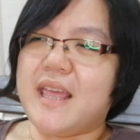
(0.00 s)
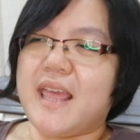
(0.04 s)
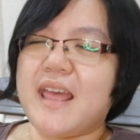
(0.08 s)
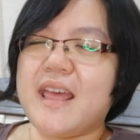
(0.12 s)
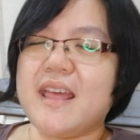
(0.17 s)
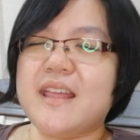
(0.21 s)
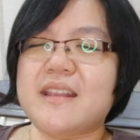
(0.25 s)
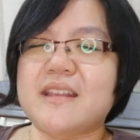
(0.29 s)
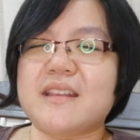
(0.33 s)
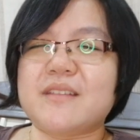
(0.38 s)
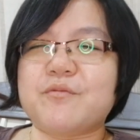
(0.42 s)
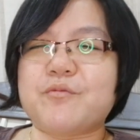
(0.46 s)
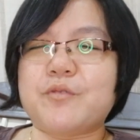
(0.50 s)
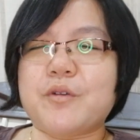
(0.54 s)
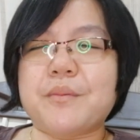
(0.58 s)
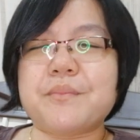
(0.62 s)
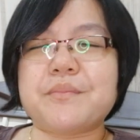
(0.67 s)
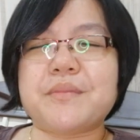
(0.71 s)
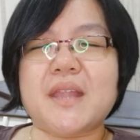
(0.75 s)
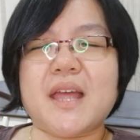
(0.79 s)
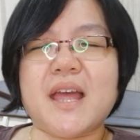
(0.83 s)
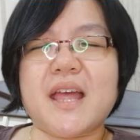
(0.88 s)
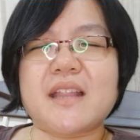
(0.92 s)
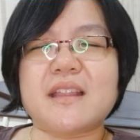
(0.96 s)
And
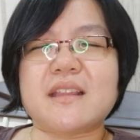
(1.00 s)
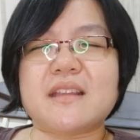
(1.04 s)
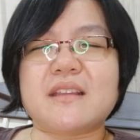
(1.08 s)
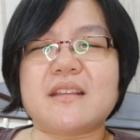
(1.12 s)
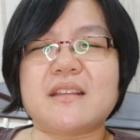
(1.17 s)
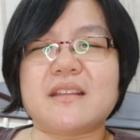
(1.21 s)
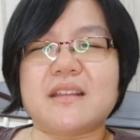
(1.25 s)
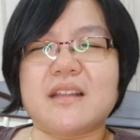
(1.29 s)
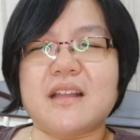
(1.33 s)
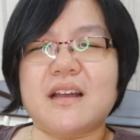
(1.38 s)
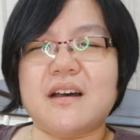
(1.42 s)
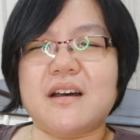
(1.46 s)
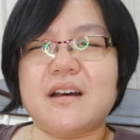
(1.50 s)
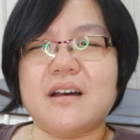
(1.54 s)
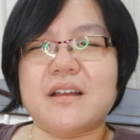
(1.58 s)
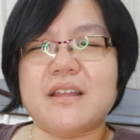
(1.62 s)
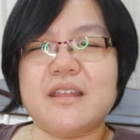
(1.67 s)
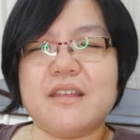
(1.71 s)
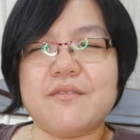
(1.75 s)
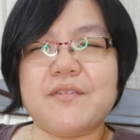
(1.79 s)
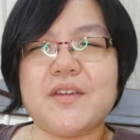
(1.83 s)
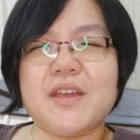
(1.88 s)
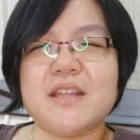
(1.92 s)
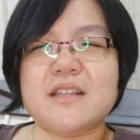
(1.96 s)
from that
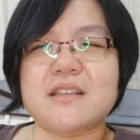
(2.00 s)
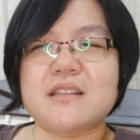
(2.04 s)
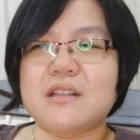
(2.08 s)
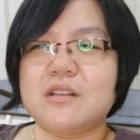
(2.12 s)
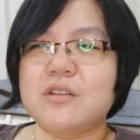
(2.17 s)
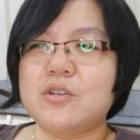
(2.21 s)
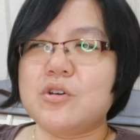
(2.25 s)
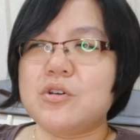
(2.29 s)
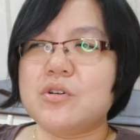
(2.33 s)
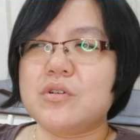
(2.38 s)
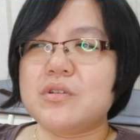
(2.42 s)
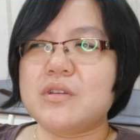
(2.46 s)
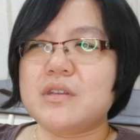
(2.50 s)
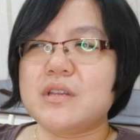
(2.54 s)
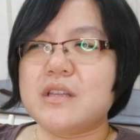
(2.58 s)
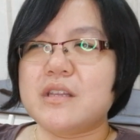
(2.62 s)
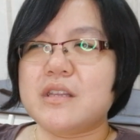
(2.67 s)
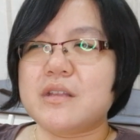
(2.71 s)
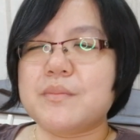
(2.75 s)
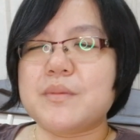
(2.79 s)
event alone,